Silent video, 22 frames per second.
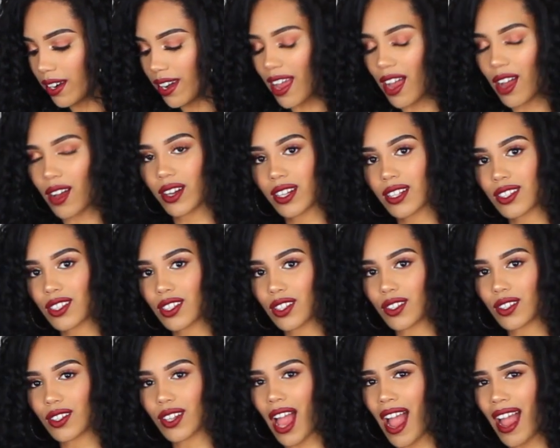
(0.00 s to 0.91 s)
Now it
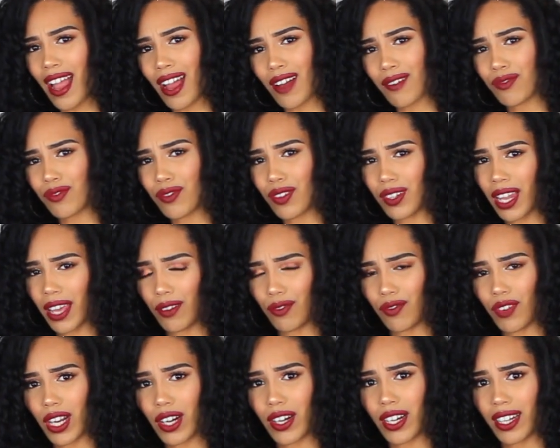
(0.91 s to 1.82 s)
is, I have like
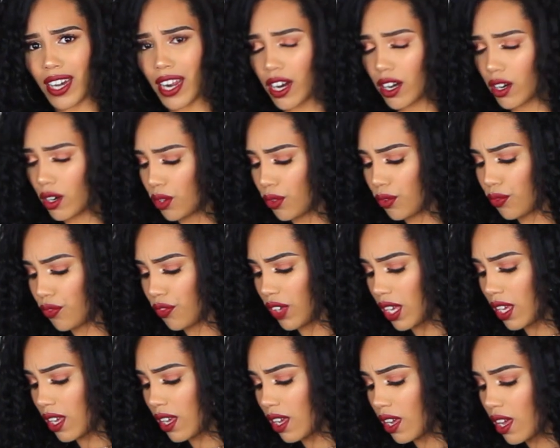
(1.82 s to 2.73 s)
very narrow
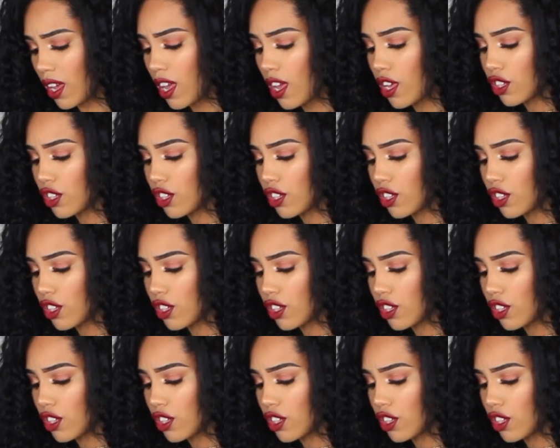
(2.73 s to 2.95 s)
feet,